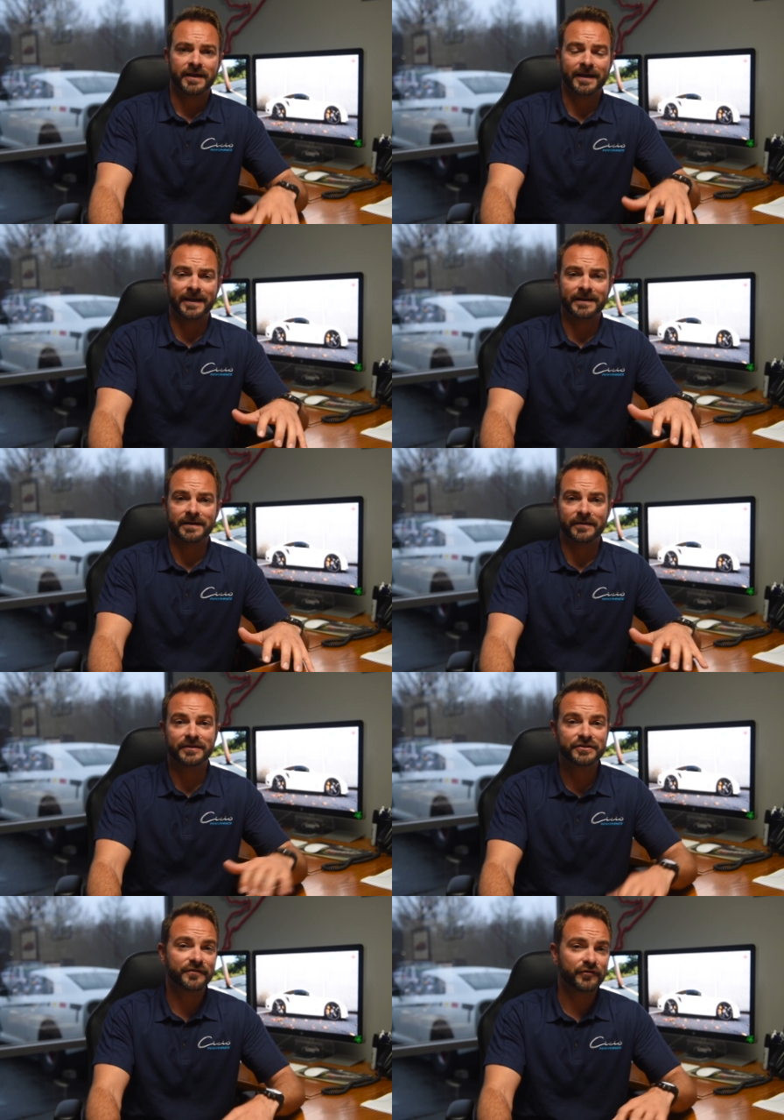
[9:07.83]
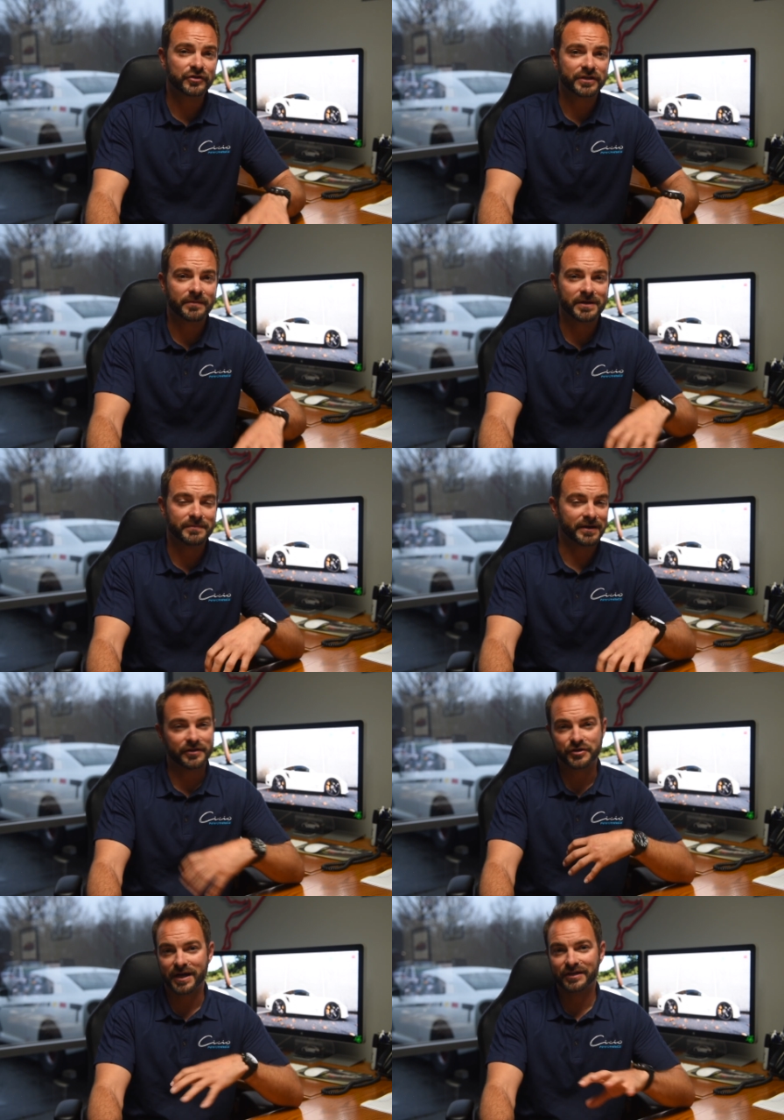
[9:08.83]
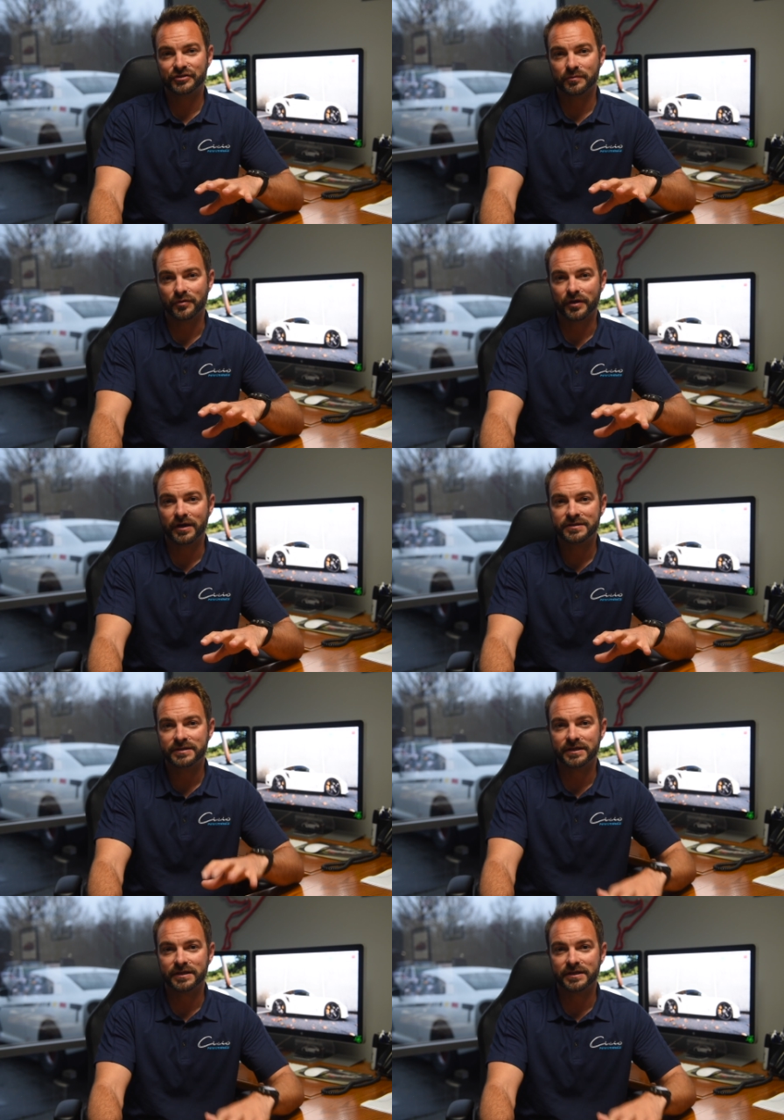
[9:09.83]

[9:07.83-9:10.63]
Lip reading: And this is the first time he'd been to the drag strip with us.